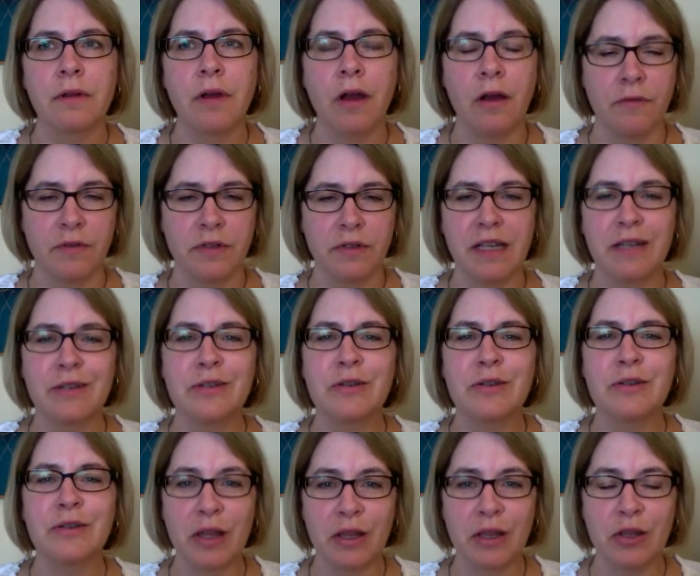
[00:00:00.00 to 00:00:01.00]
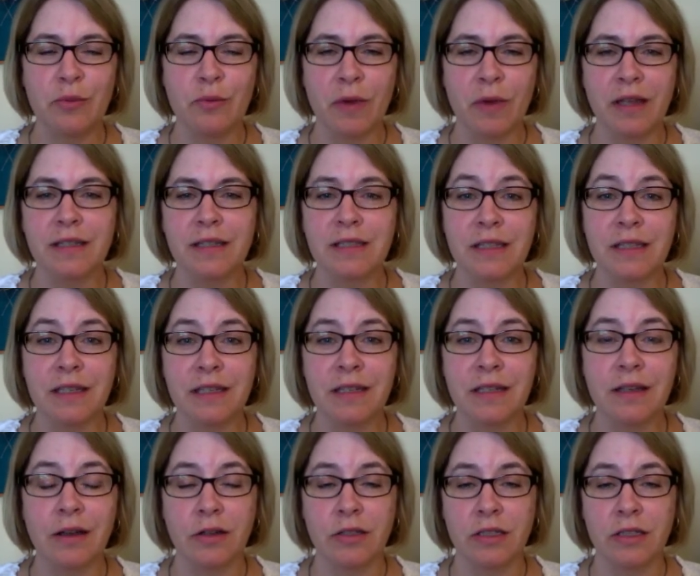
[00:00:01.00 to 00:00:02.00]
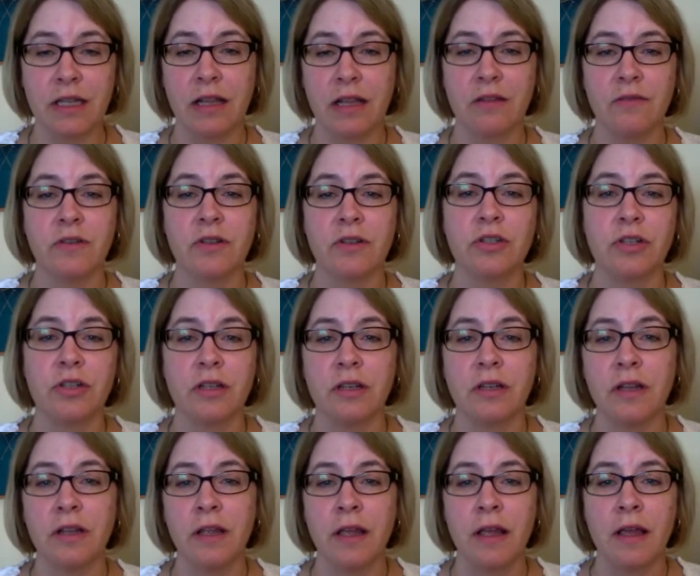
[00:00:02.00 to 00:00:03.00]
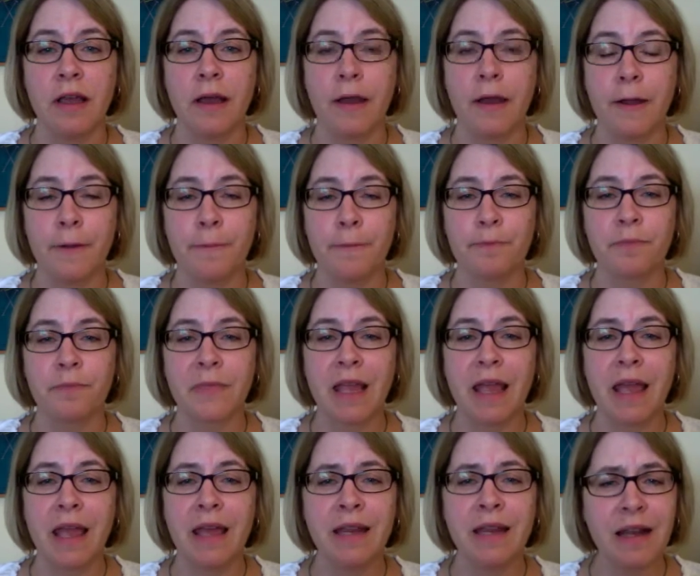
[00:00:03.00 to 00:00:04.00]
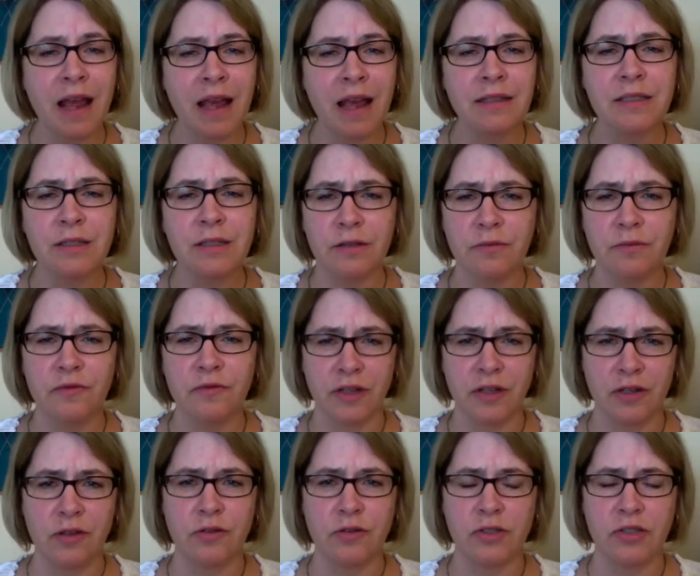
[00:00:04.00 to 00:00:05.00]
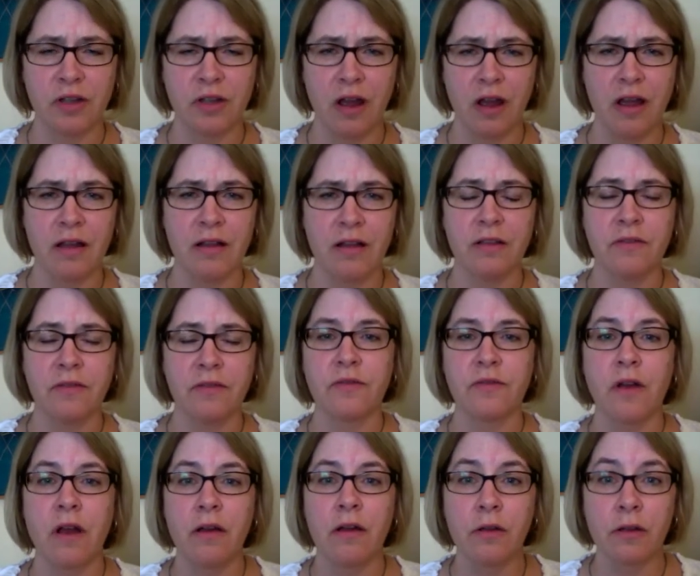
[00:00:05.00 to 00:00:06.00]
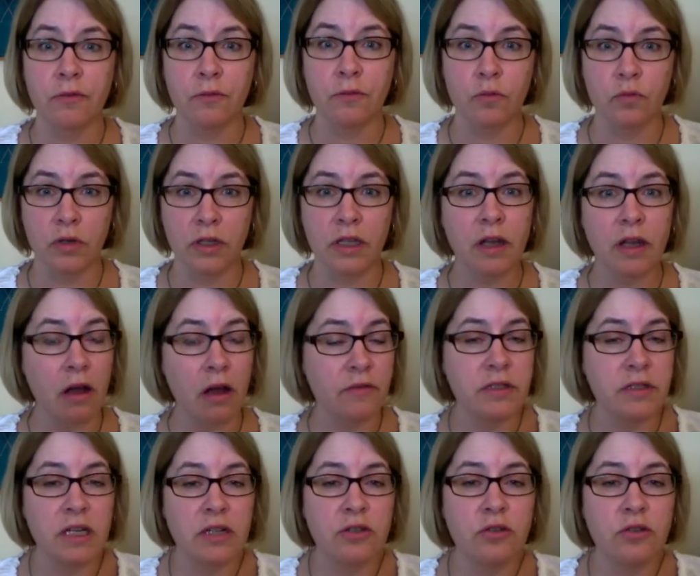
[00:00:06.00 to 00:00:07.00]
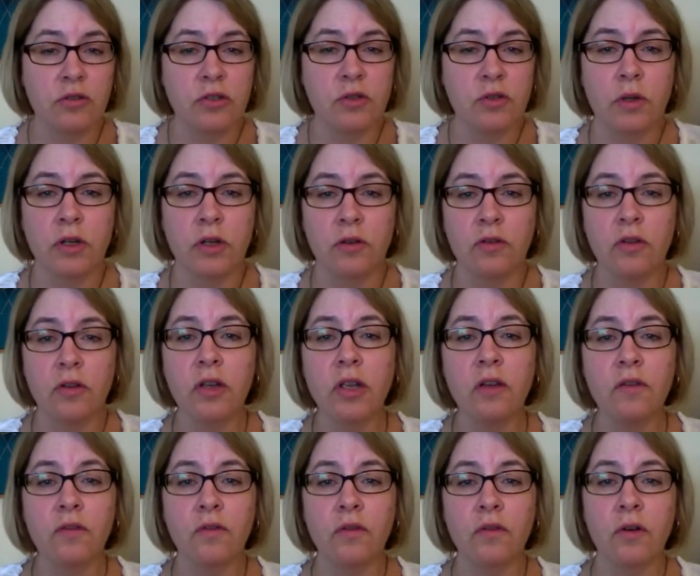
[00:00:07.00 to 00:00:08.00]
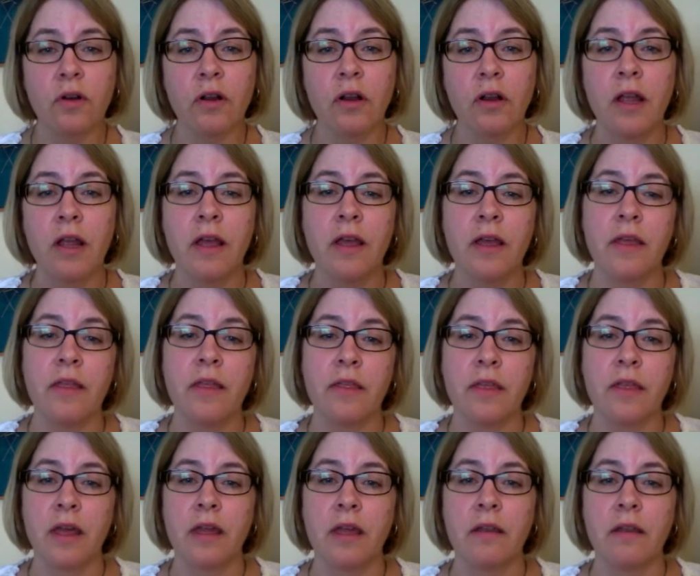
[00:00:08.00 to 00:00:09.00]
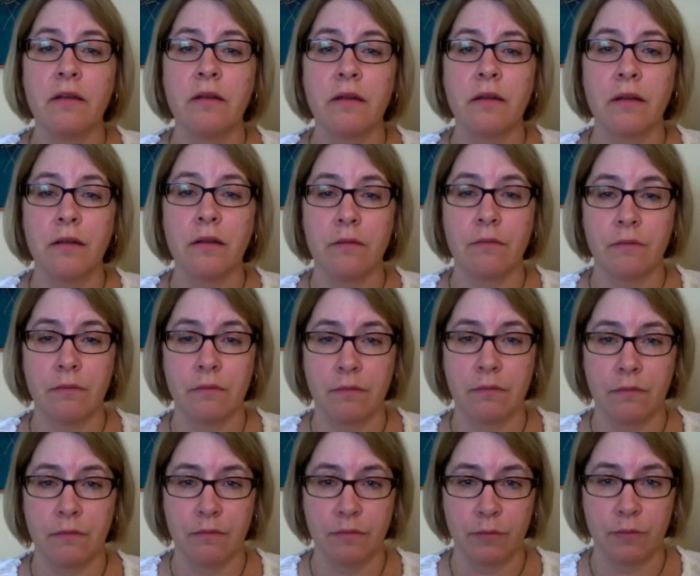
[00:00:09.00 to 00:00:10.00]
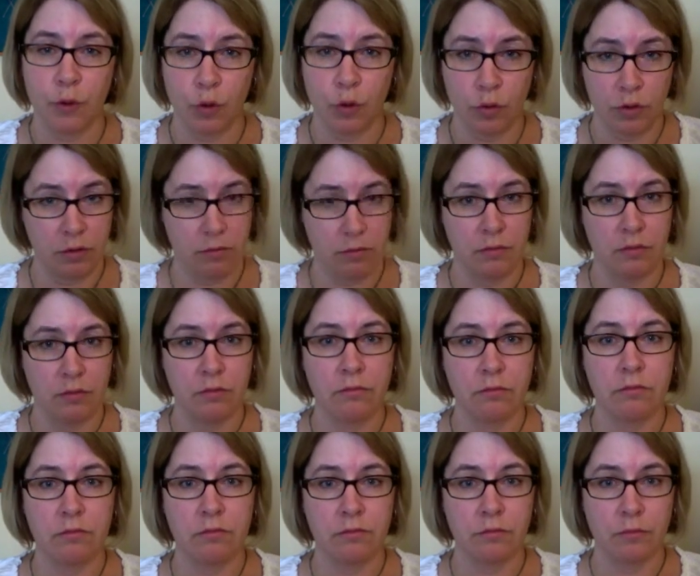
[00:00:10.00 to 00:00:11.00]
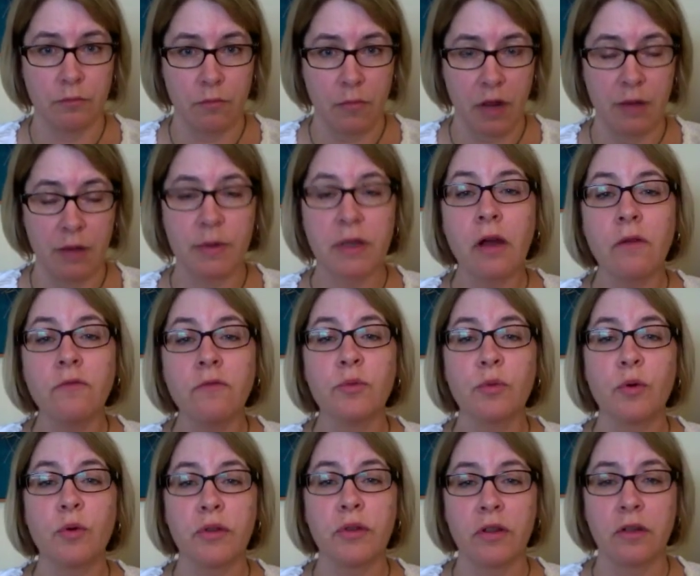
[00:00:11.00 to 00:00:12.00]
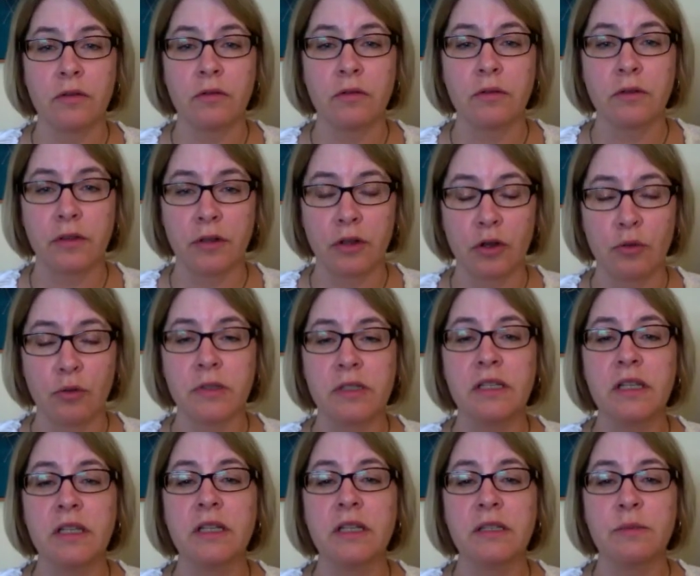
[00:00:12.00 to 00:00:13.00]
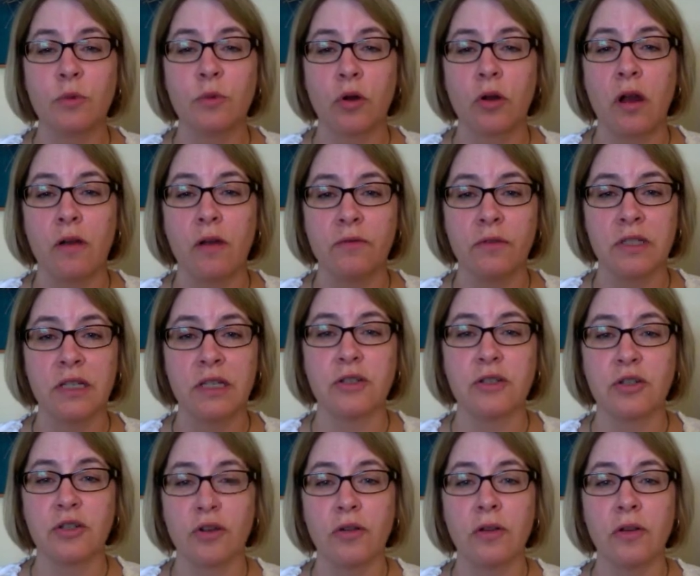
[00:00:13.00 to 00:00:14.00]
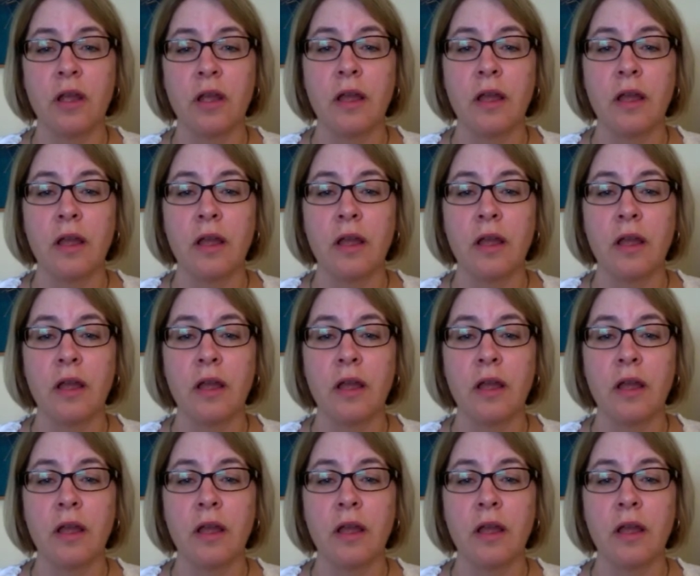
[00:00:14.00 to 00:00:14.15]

confrontational like you might see on television. Um, and it has to fit your style. If really confrontational is what you're looking for, then you might be comfortable with a therapist that is more confrontational.